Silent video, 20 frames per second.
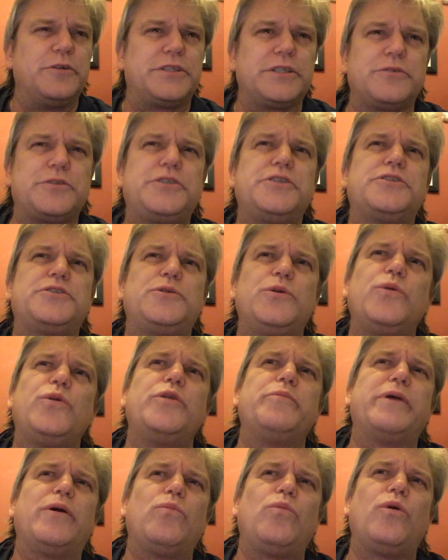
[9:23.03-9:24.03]
because I was just
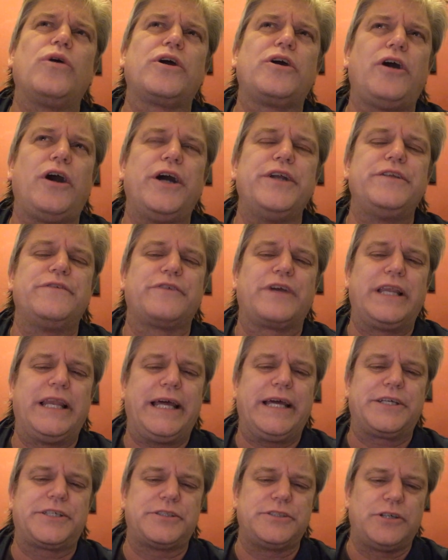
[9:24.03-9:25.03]
talking about what kind of
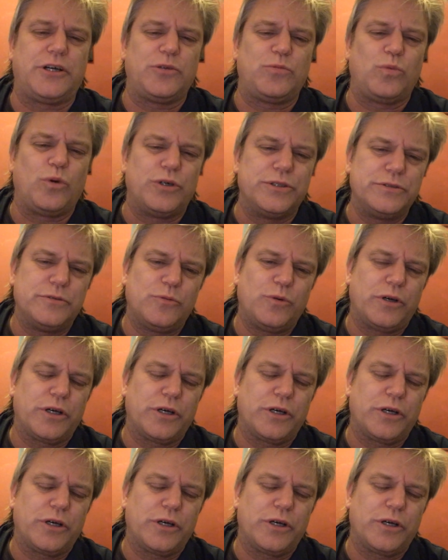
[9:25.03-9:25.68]
collection I'd want,